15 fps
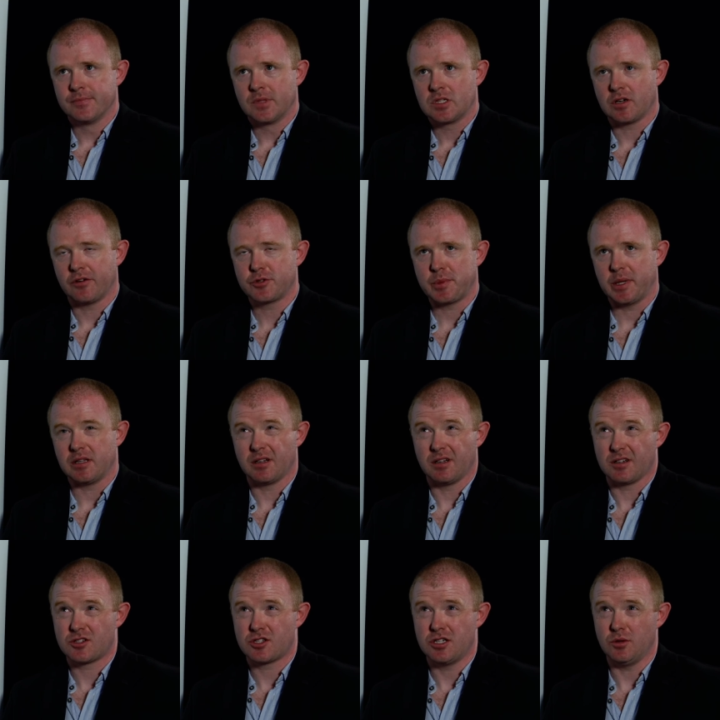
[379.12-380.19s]
So I've spent the
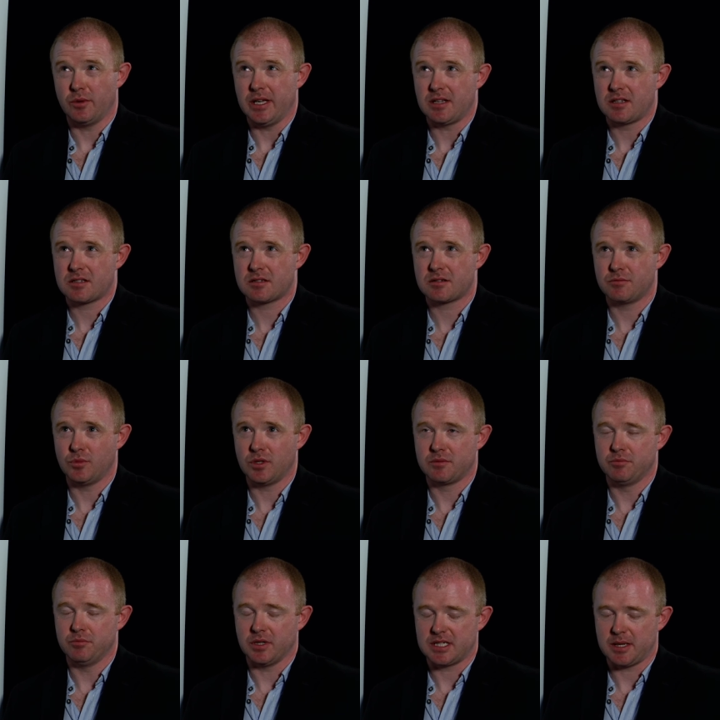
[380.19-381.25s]
last two weeks with
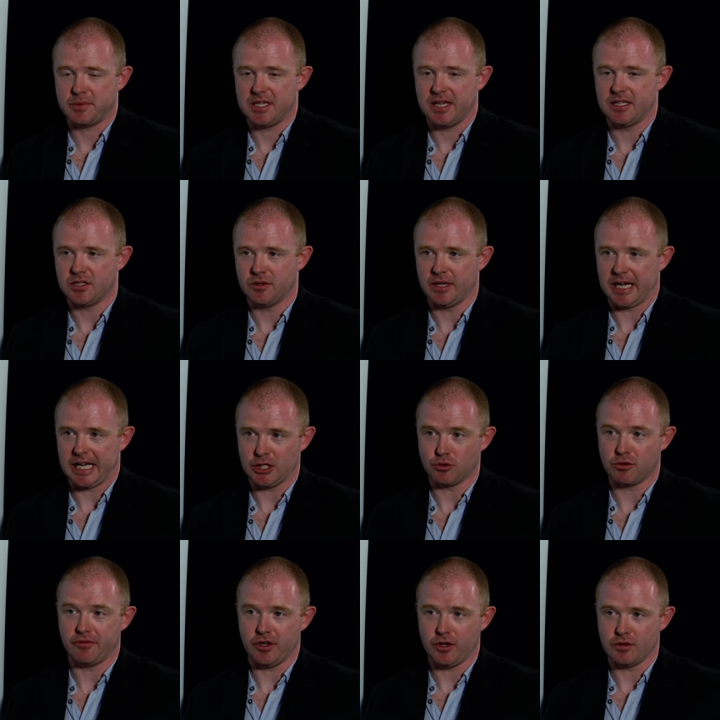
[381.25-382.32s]
my deputy head doing
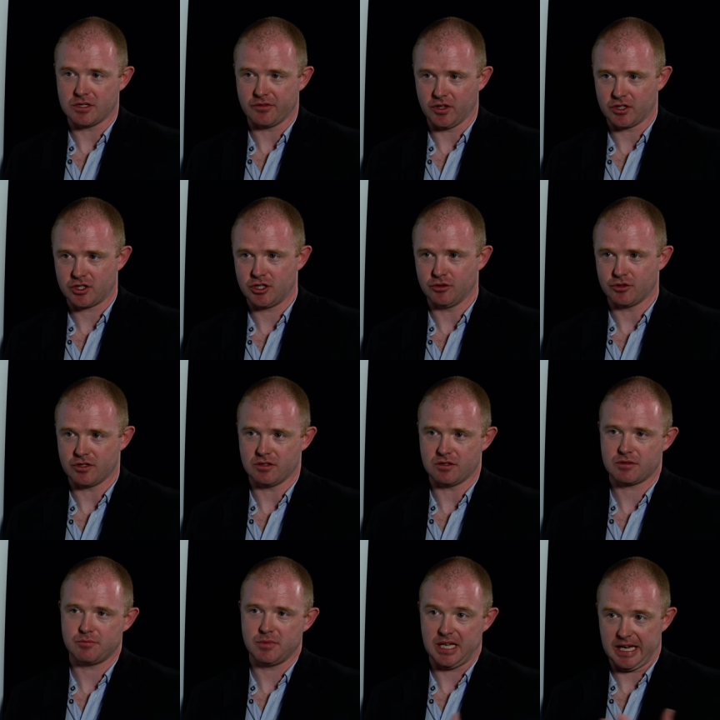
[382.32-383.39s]
annual reviews of our
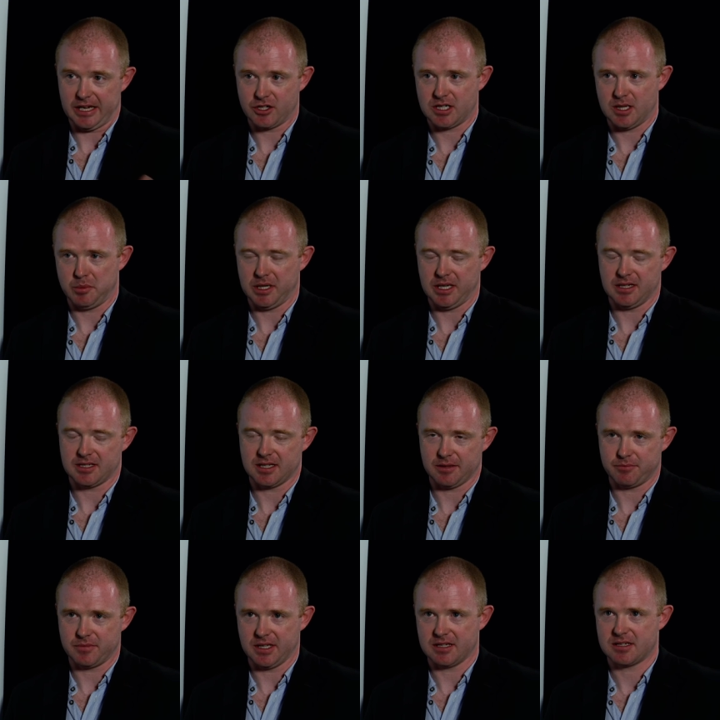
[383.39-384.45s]
children's E H C Ps,
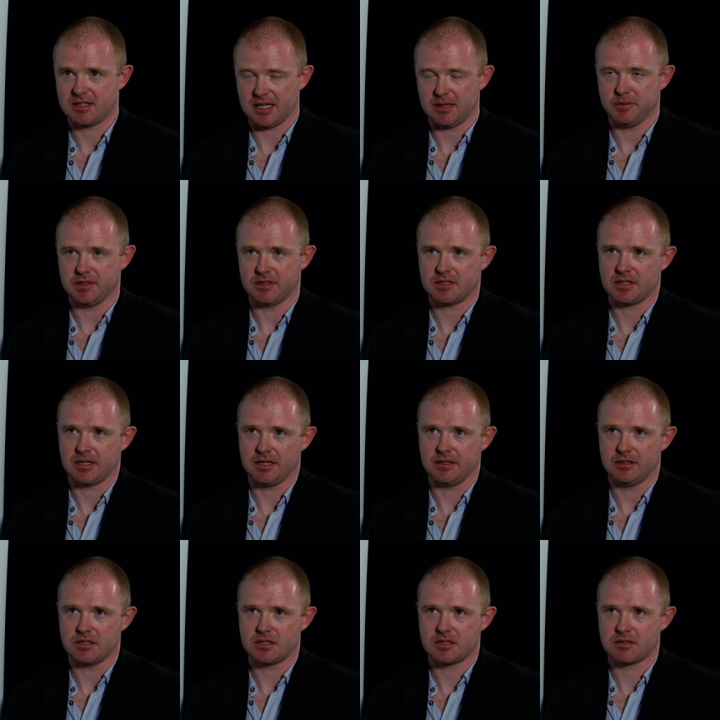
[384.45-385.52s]
their, their statements,
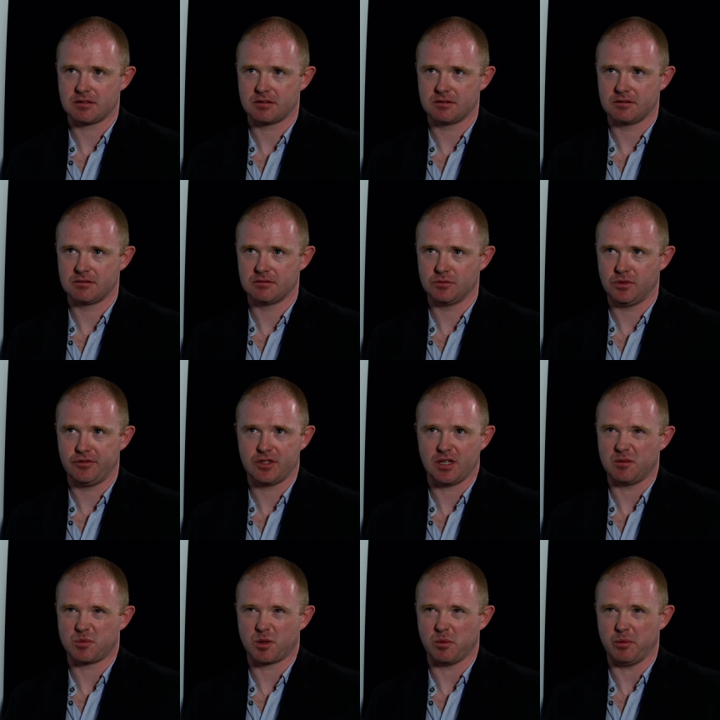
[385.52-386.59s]
and we've
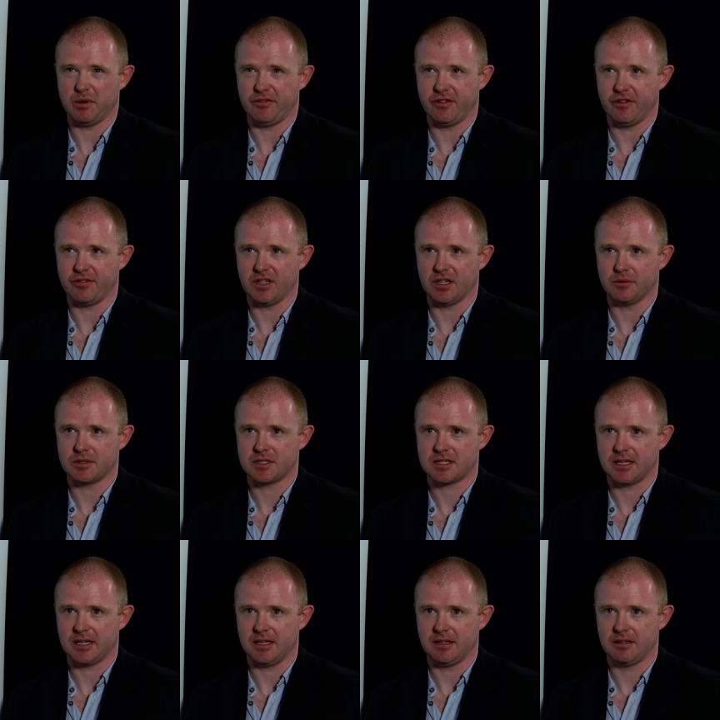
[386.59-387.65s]
done probably fifty, I would
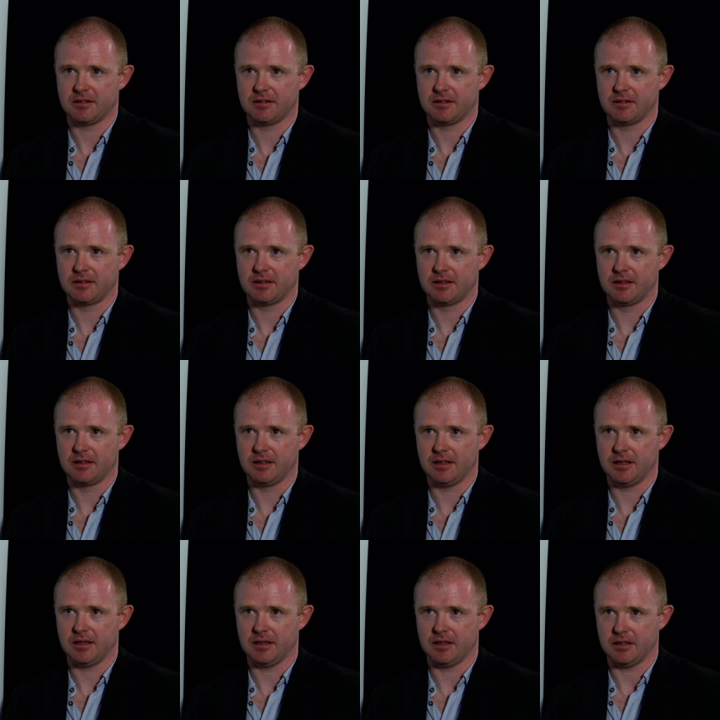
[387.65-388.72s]
say,
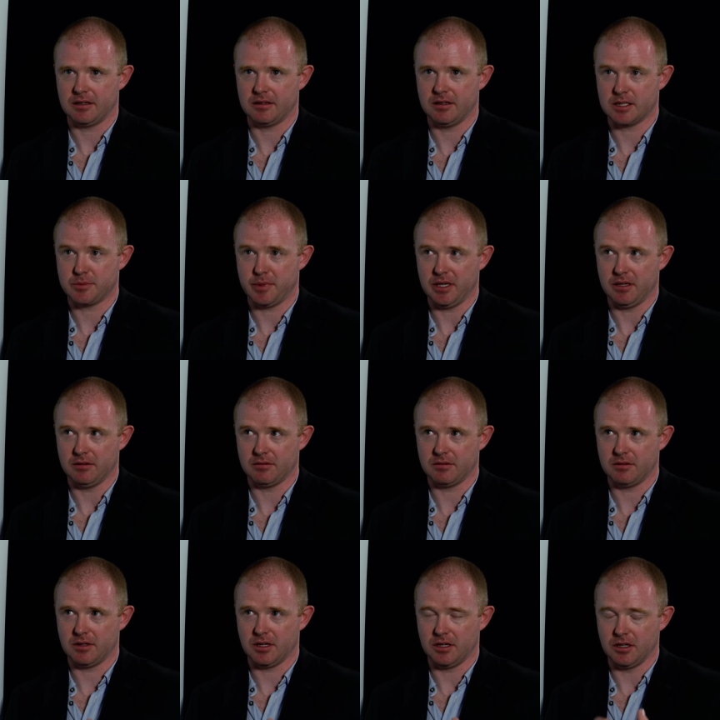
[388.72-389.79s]
and there's been
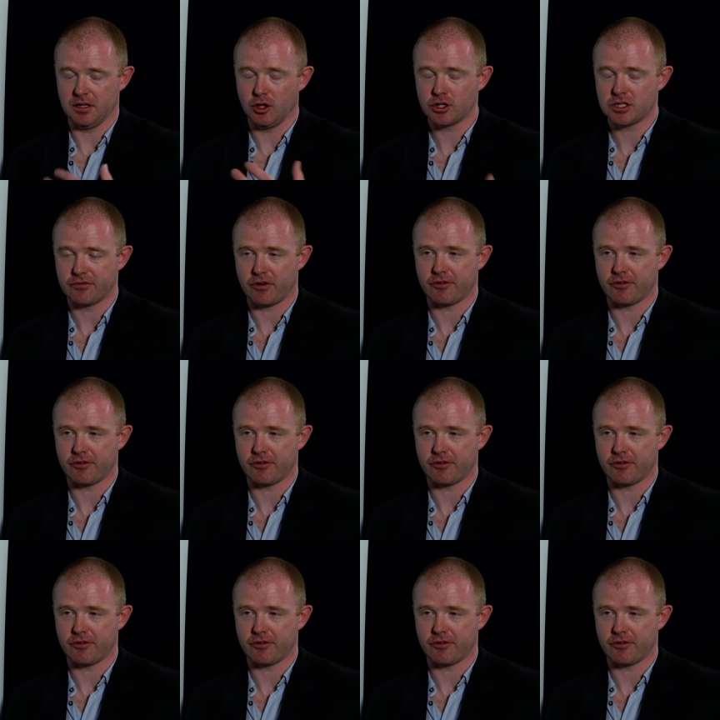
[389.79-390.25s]
a lot of